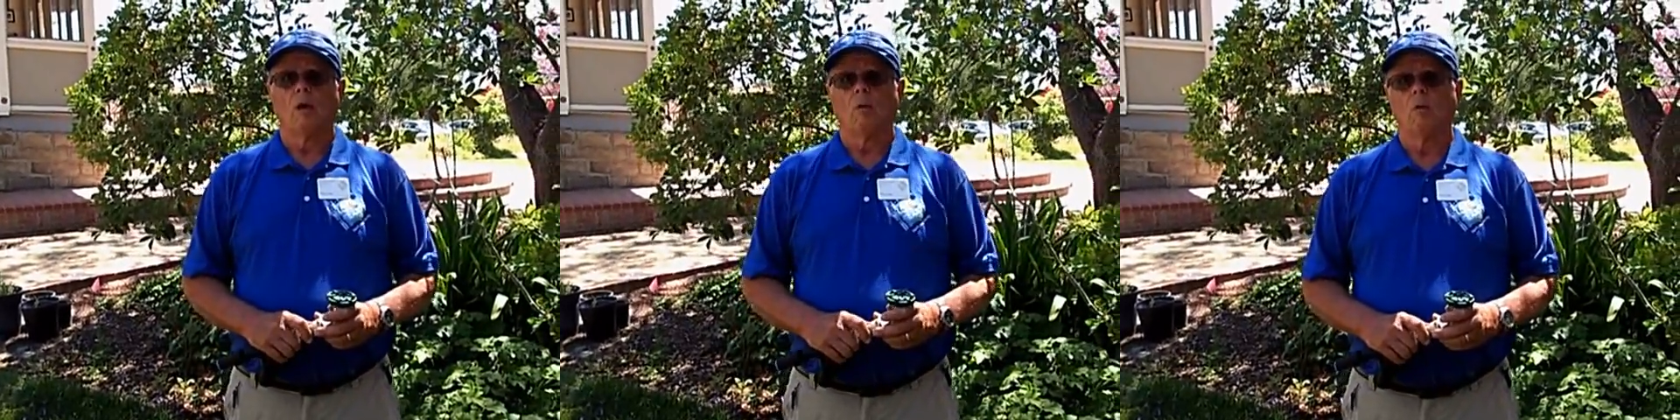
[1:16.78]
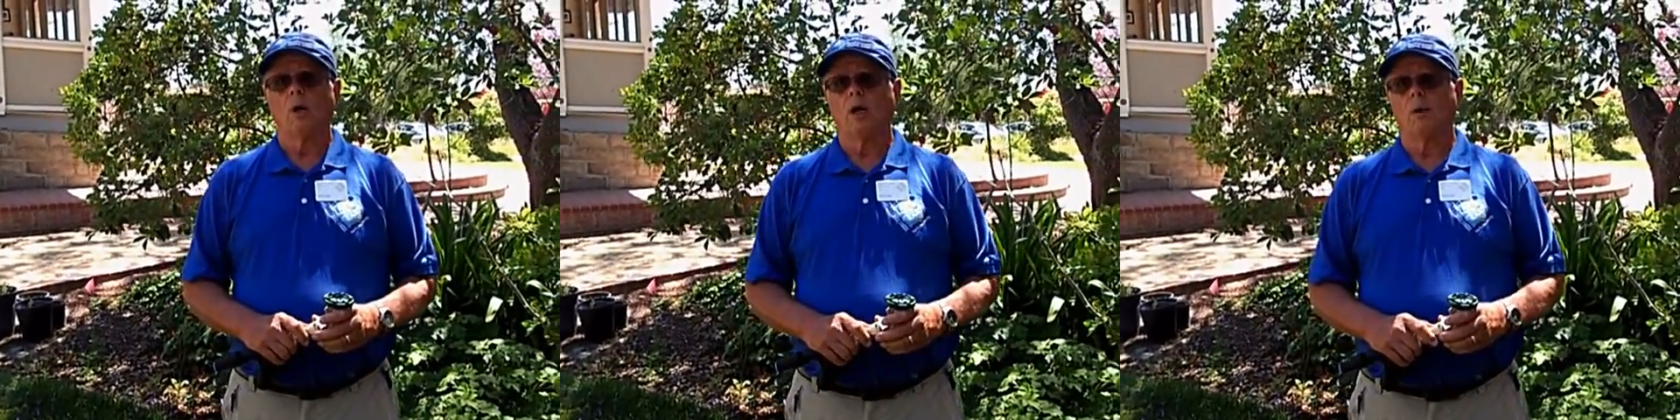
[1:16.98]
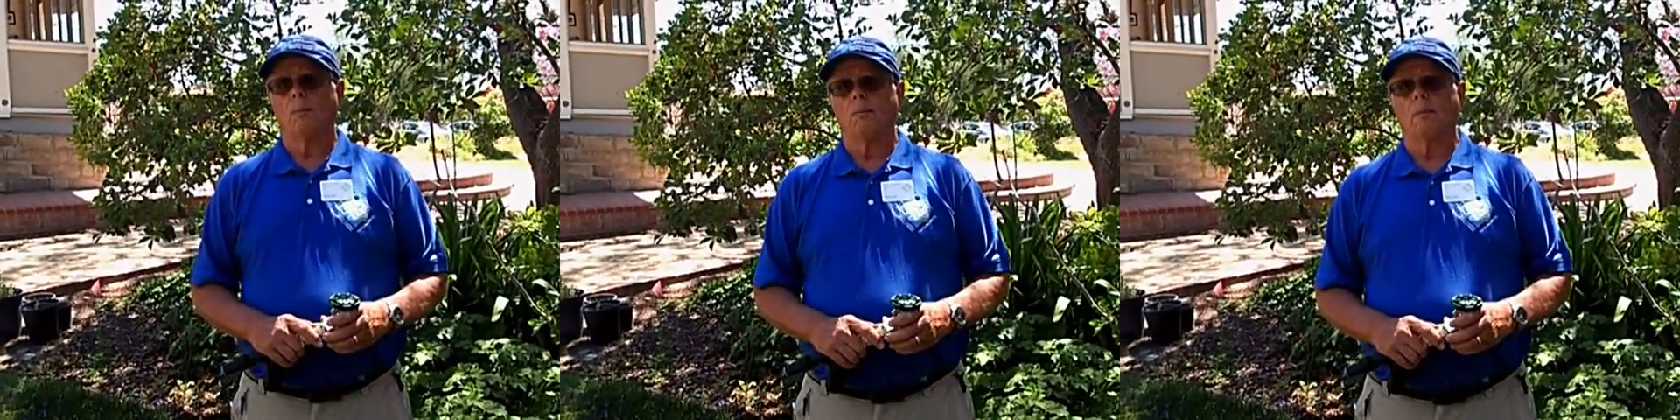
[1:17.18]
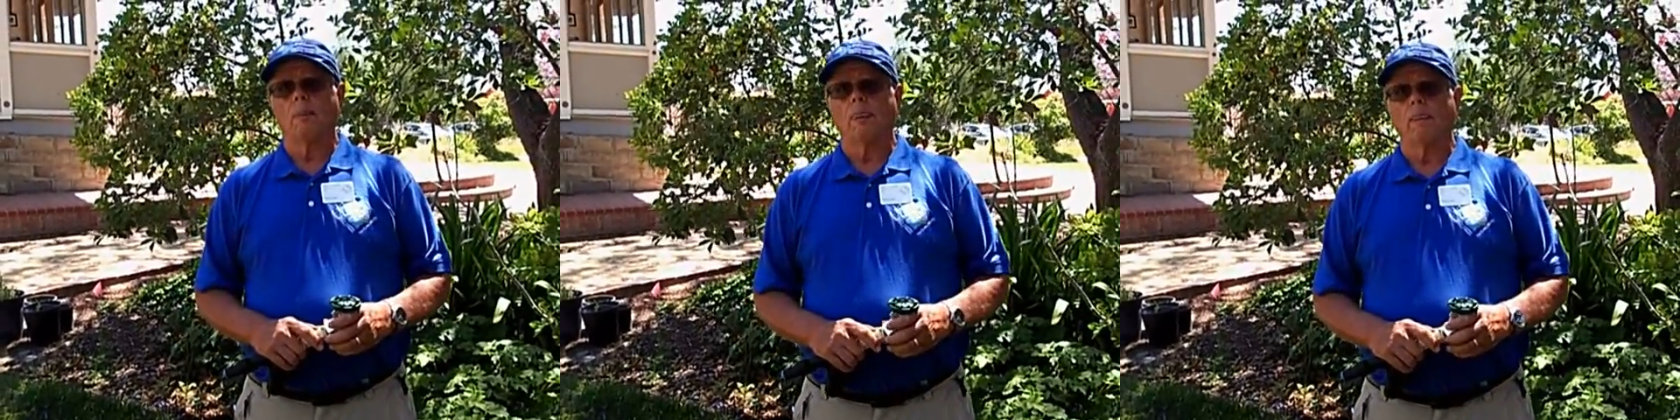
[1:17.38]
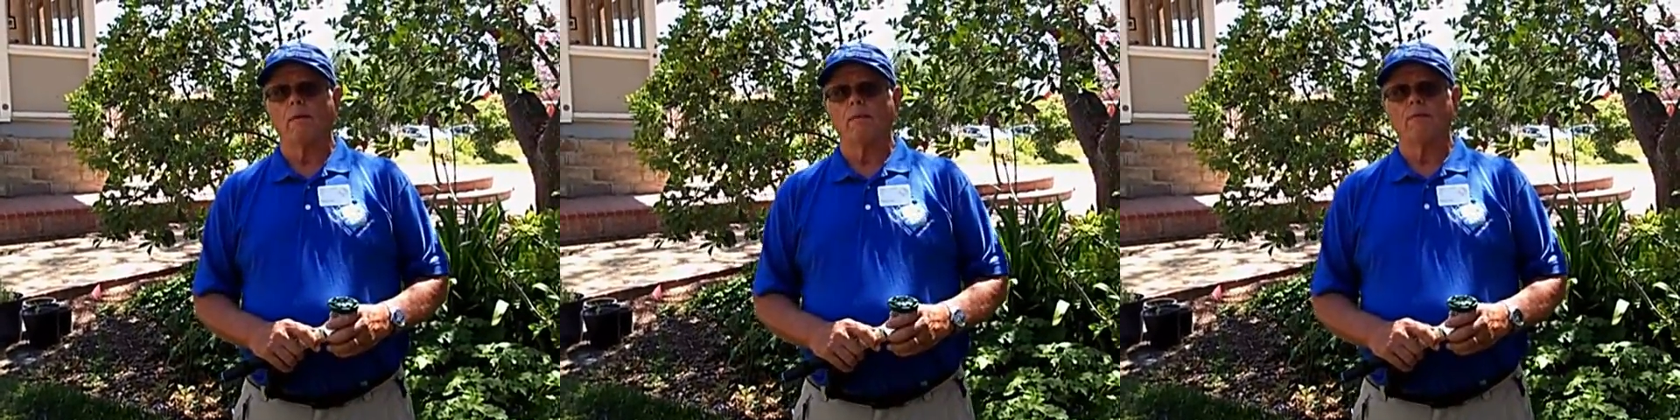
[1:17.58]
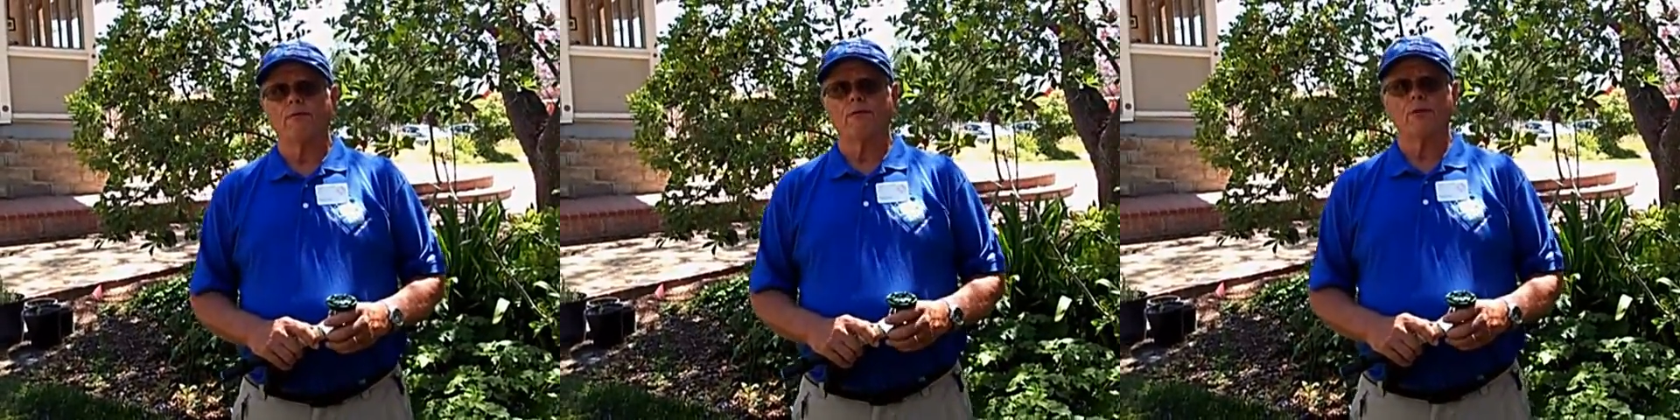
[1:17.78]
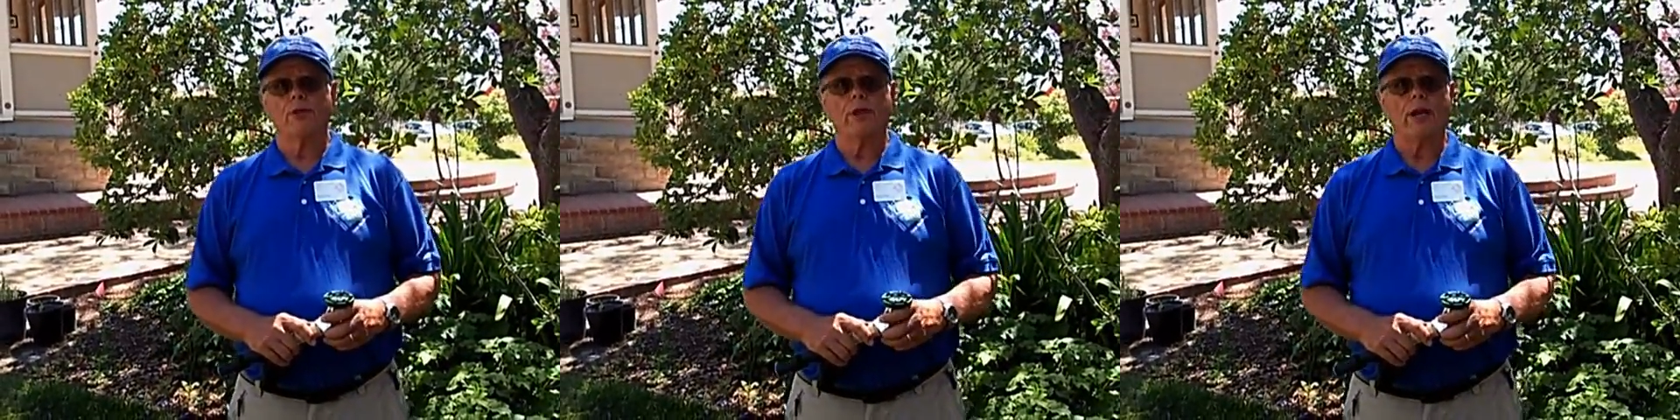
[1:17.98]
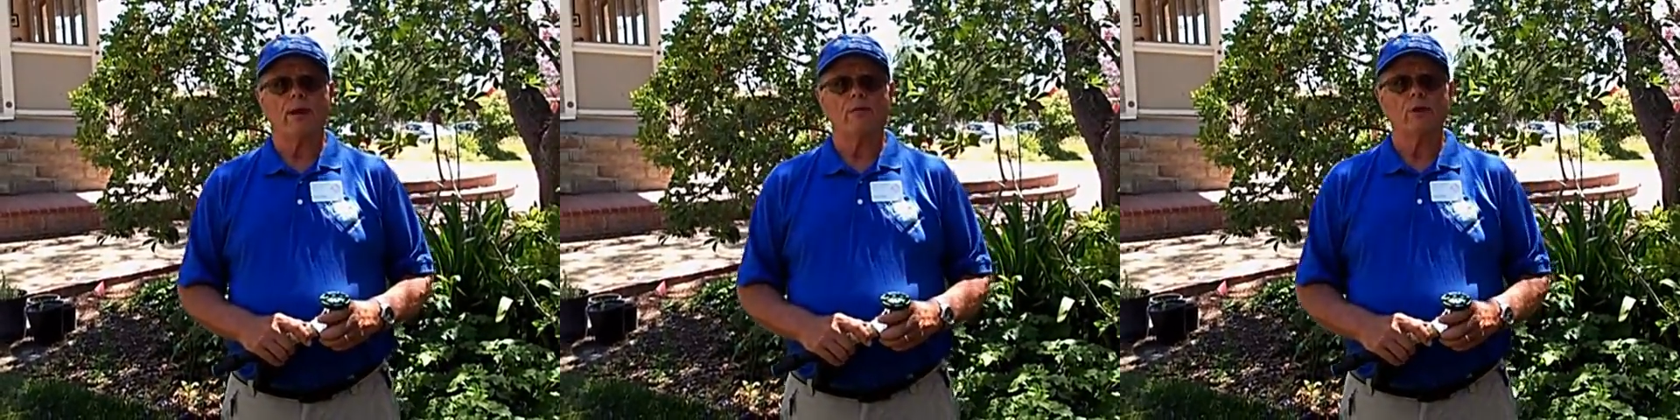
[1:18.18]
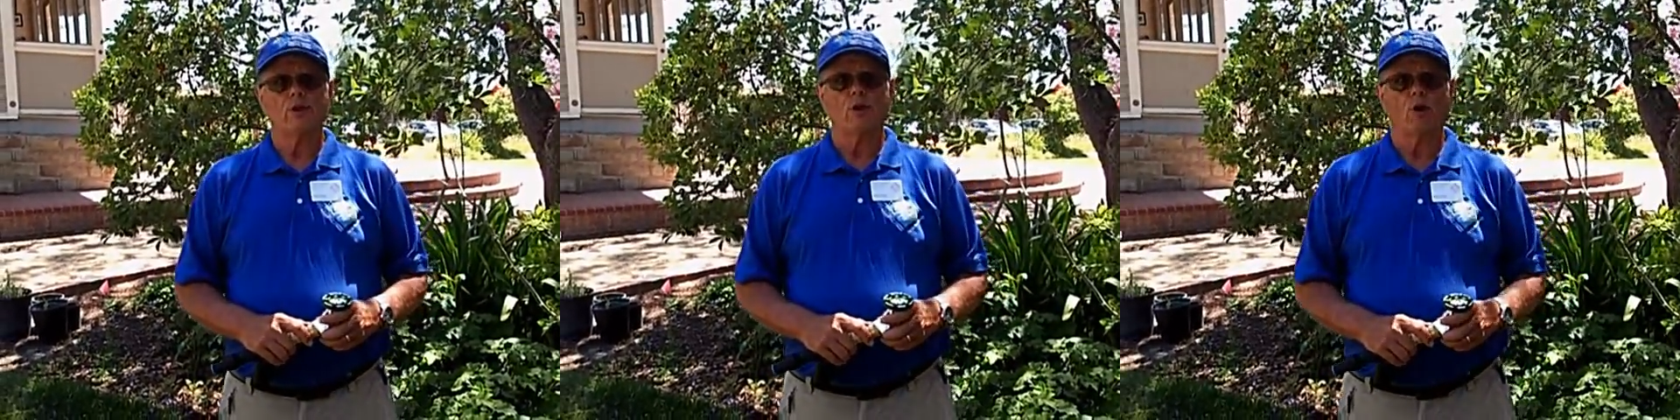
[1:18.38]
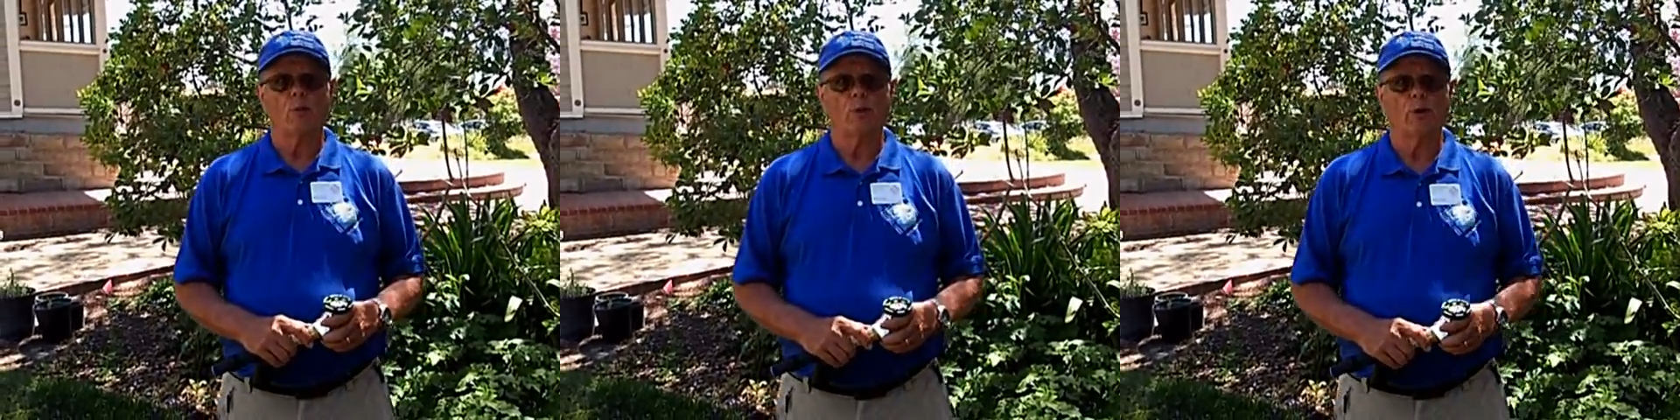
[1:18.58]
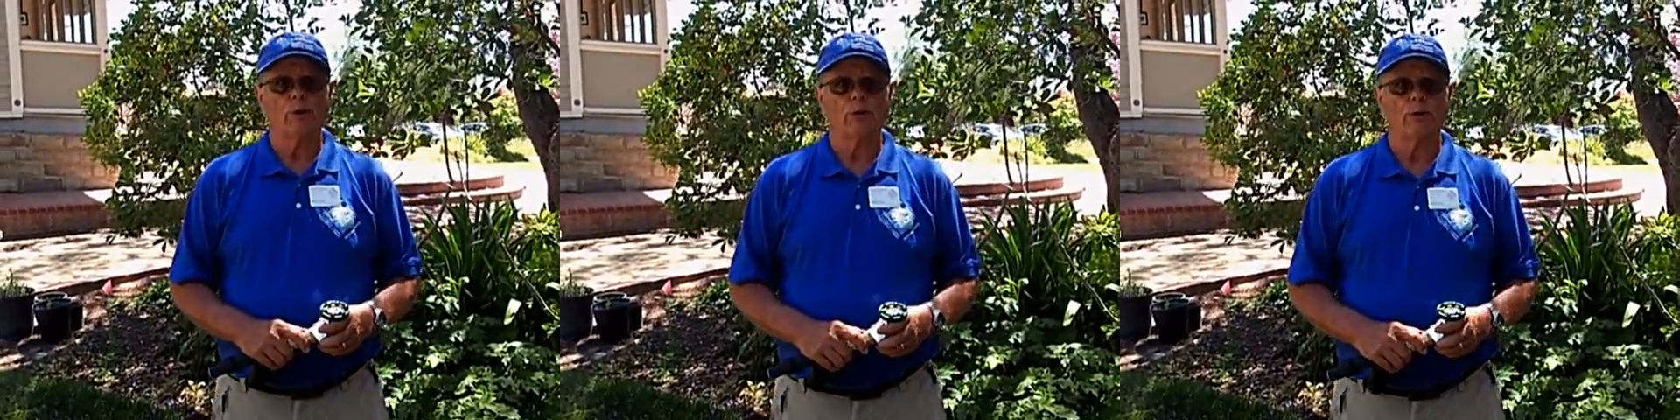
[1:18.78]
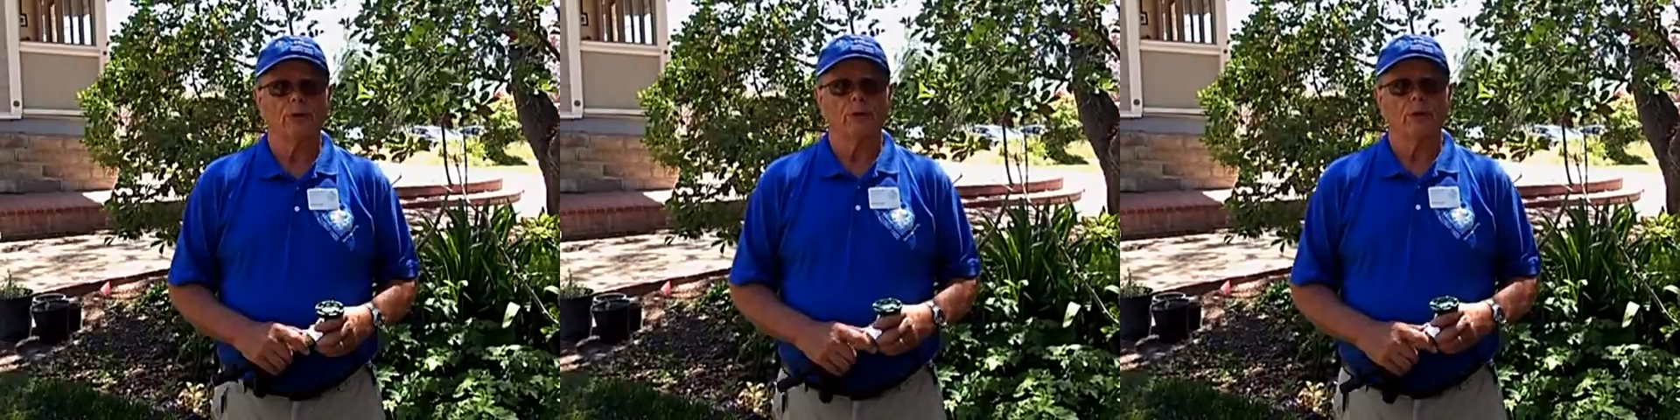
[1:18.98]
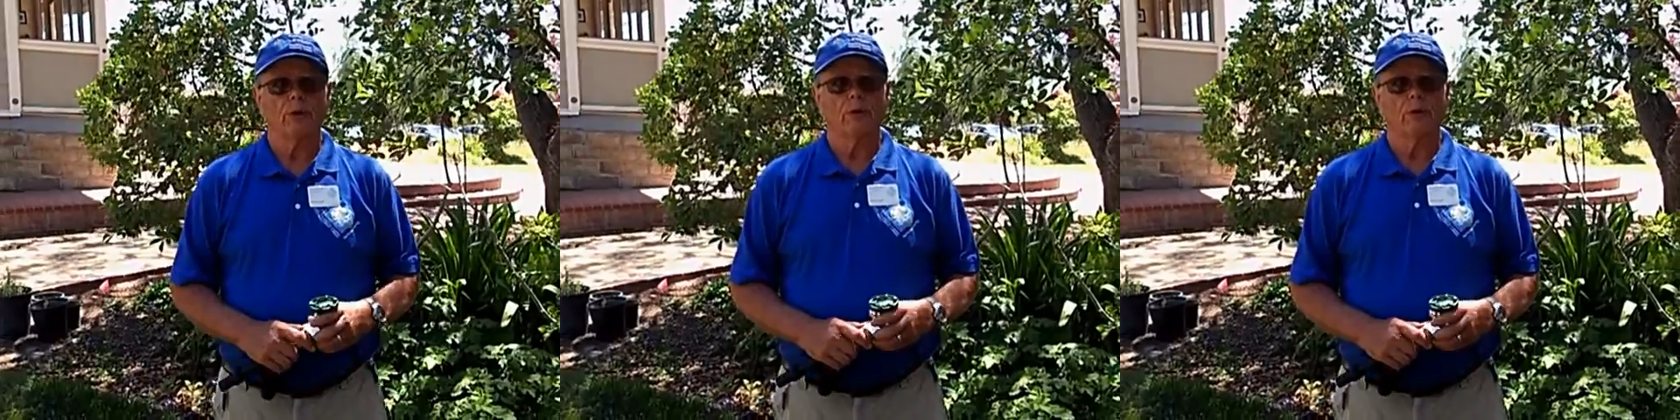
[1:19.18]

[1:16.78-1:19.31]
Well, for the average homeowner,